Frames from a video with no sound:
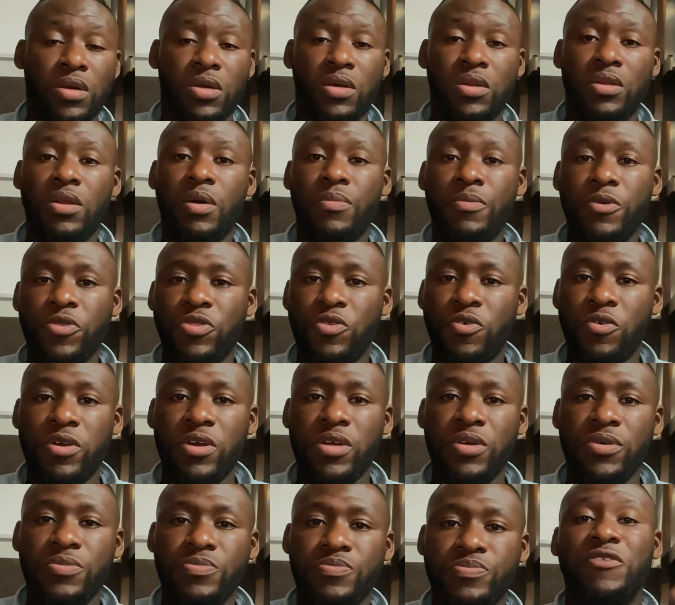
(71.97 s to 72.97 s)
Number
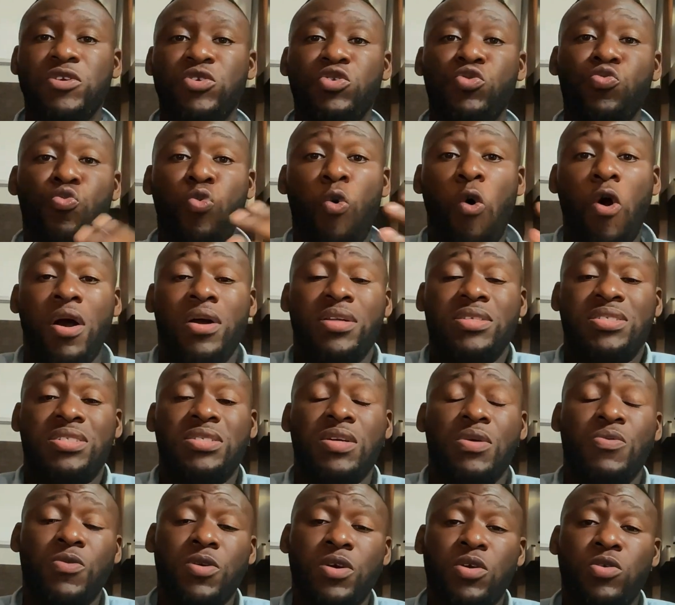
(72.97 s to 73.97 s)
3, you want
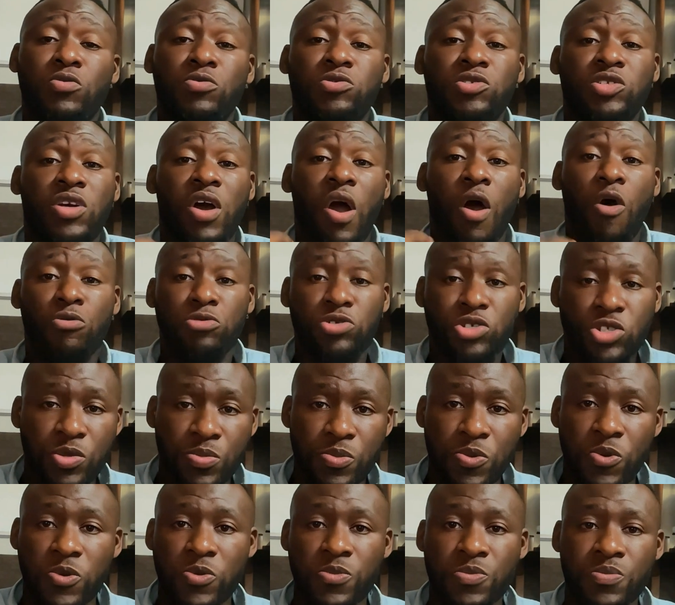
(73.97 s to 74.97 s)
someone who's
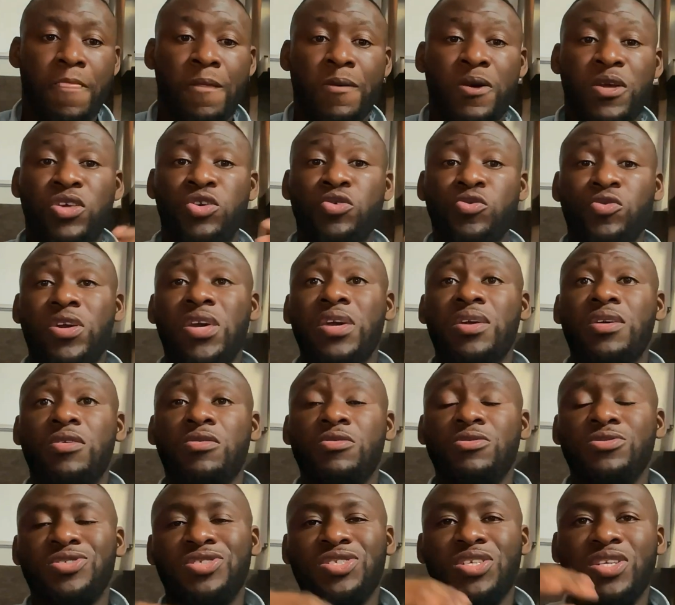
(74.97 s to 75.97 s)
coachable. You can
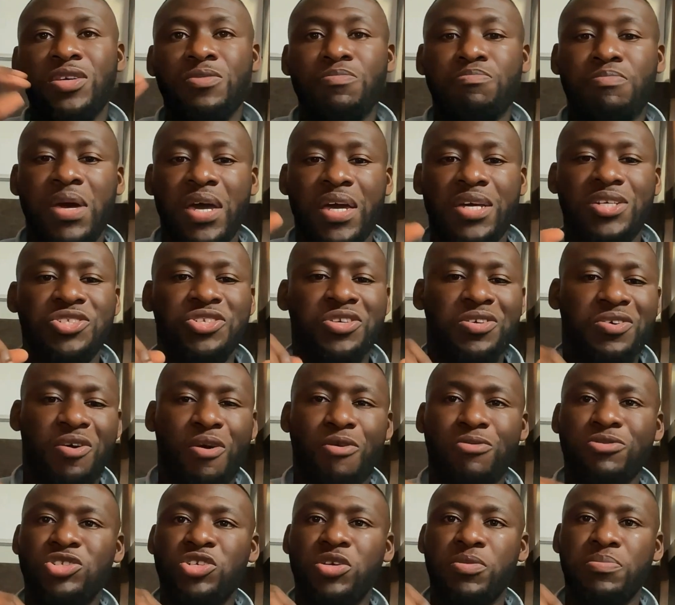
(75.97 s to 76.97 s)
usually measure
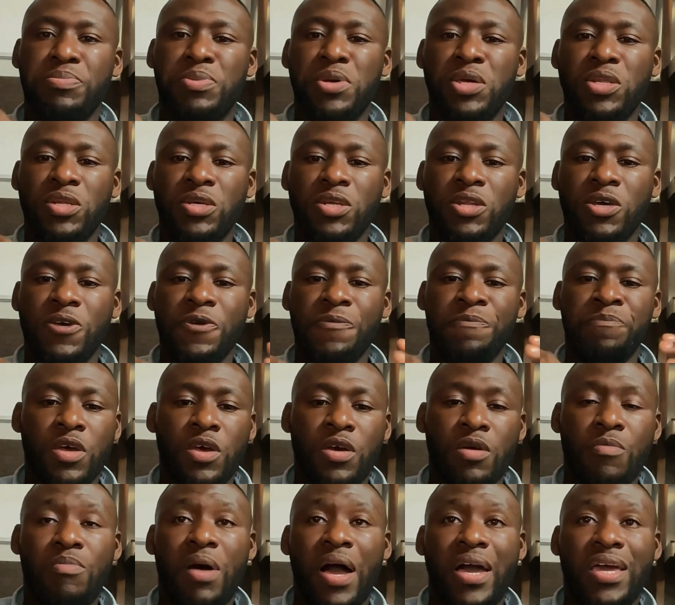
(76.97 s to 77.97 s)
coachability
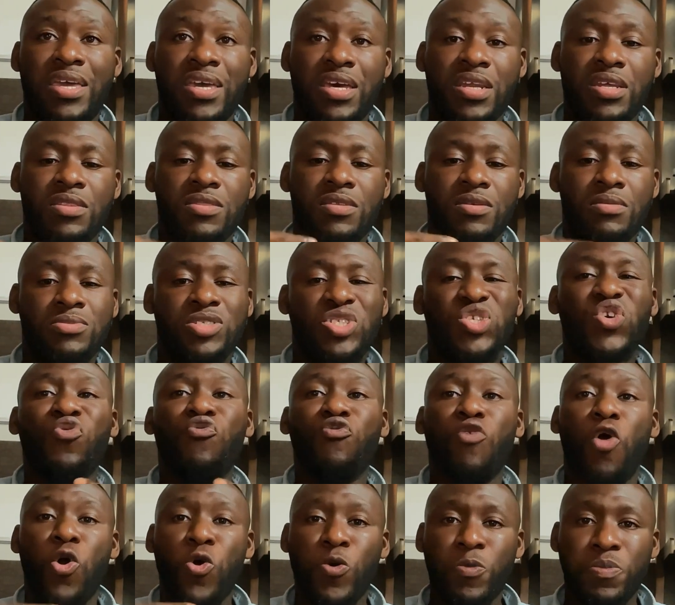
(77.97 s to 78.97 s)
by getting them to
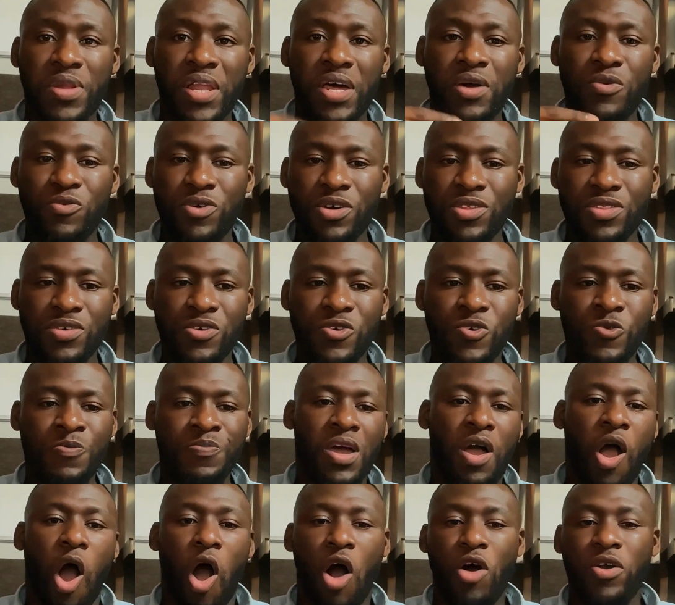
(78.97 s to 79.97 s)
role play with you.
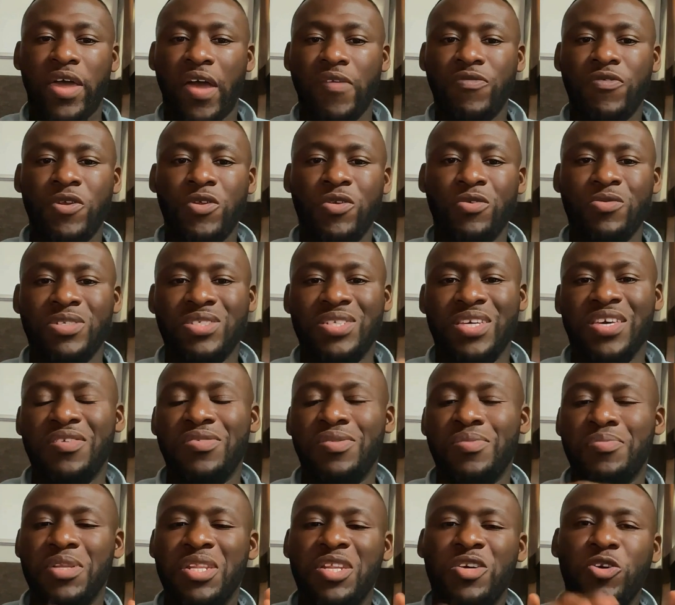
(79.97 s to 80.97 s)
All you have to do is give
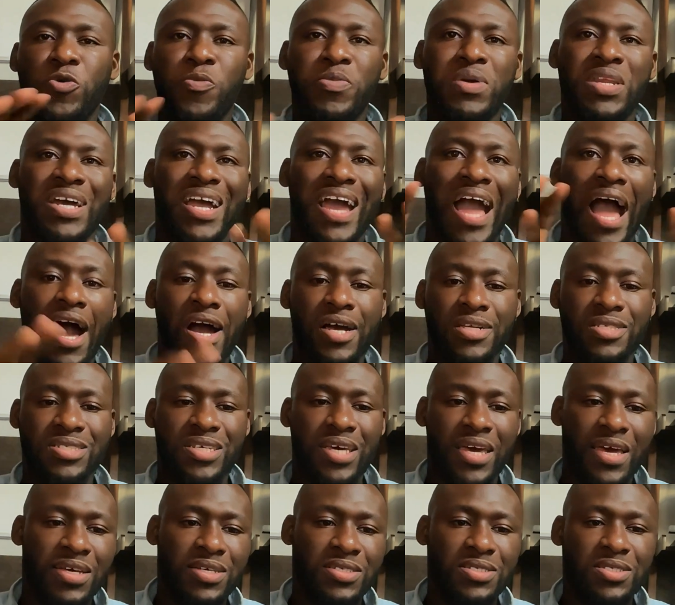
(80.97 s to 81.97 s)
them a little bit of
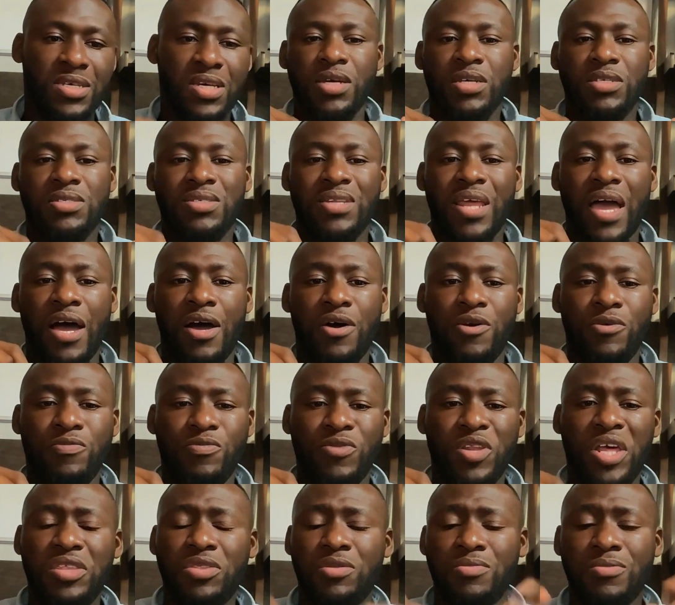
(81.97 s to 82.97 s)
context. Now,
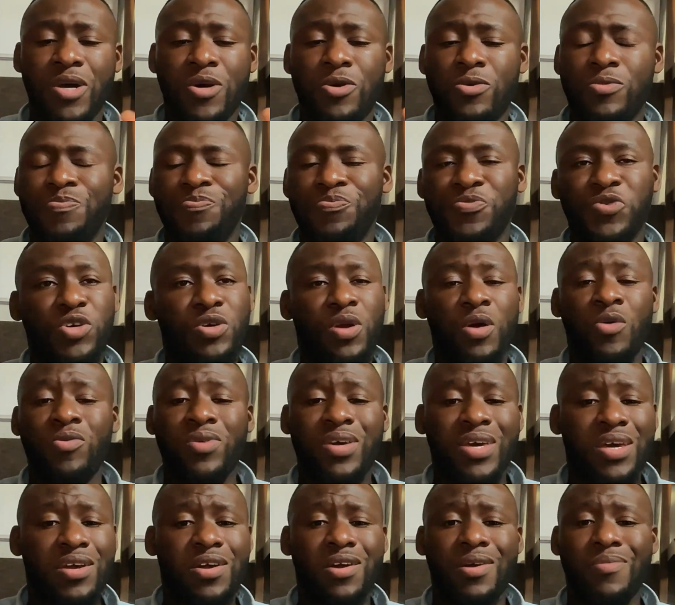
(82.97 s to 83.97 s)
let them know you don't
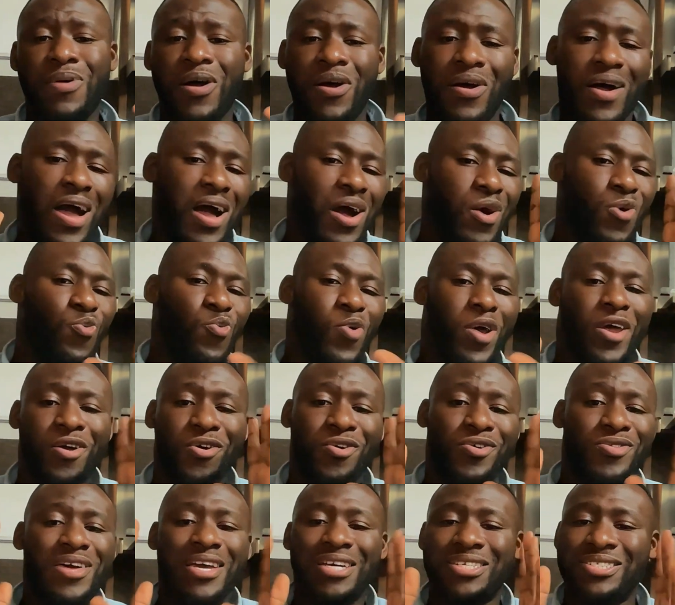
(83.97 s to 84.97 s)
care about how well
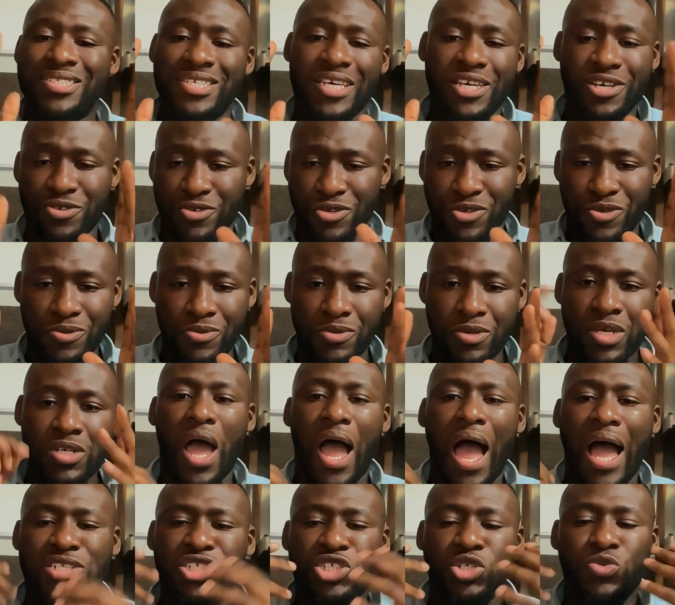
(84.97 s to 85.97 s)
they sell you.
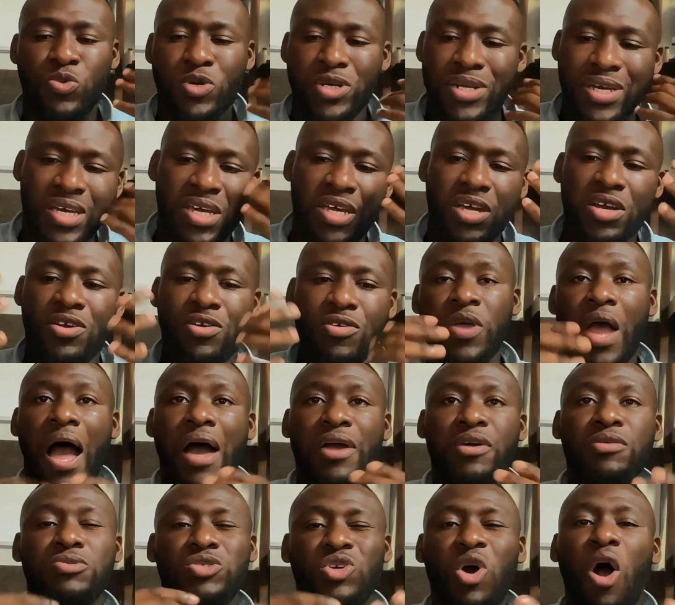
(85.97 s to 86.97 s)
I just want to hear how
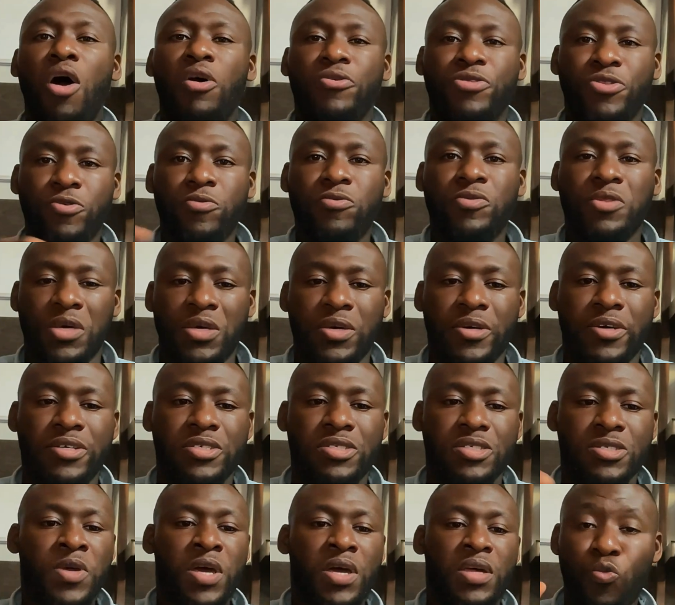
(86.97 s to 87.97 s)
you talk through things.
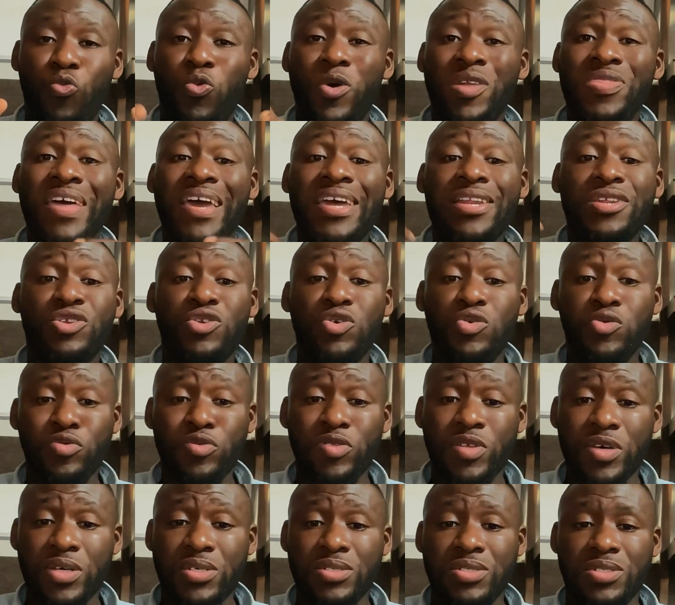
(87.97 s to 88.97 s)
When they do
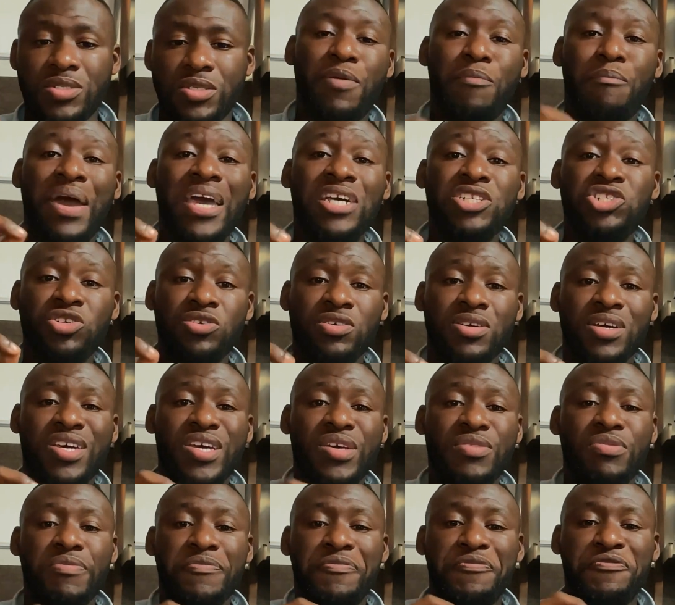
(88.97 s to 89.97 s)
this, make sure to give
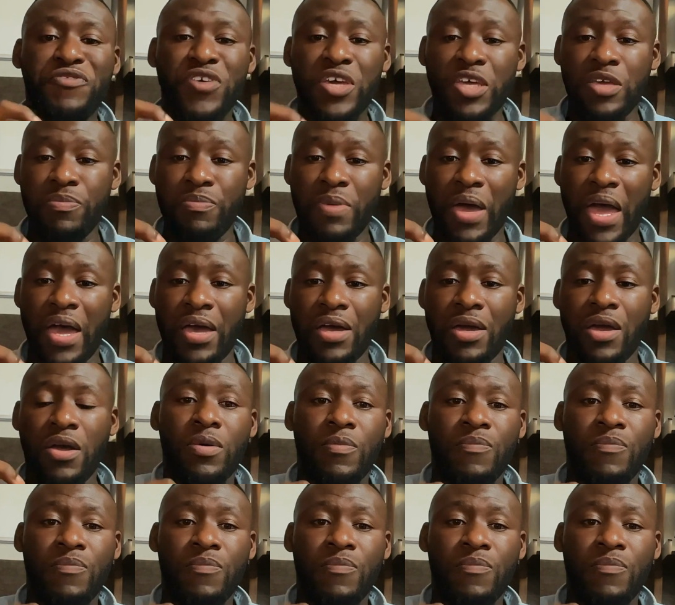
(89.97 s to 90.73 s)
them feedback.